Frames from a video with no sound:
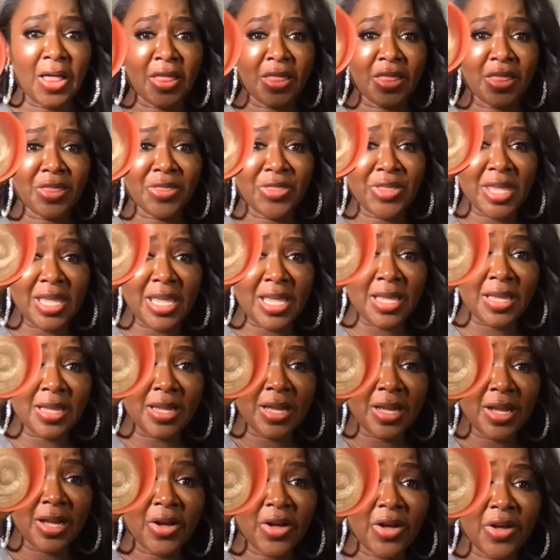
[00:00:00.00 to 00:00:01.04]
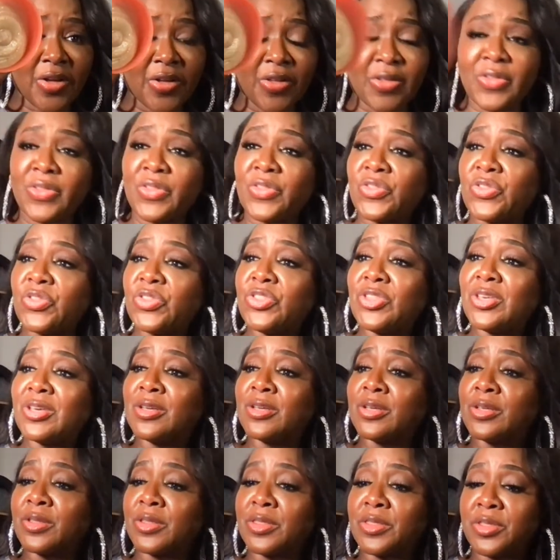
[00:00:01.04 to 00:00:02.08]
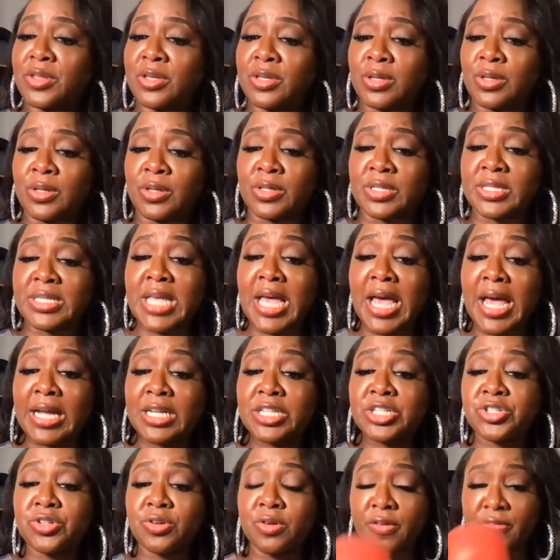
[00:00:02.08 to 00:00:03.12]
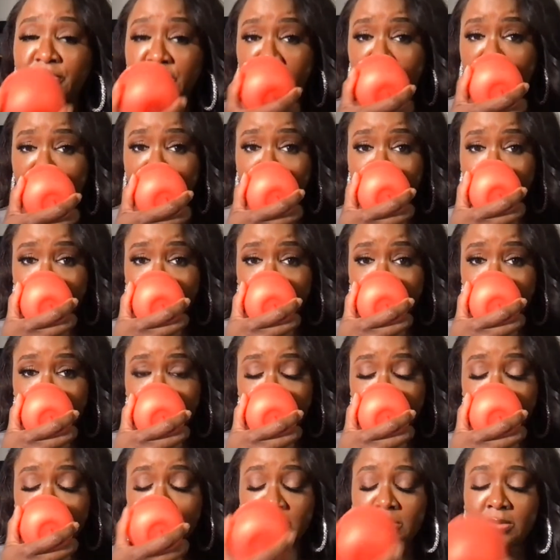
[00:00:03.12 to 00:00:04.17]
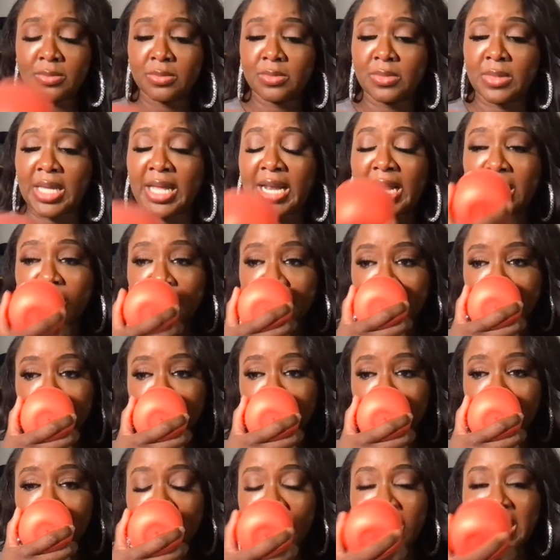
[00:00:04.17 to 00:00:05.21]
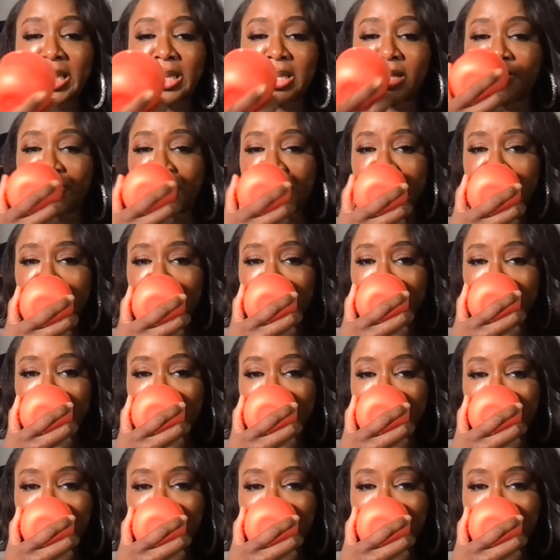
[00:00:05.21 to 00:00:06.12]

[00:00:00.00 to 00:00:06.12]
the the the texture of that and I, I love this scent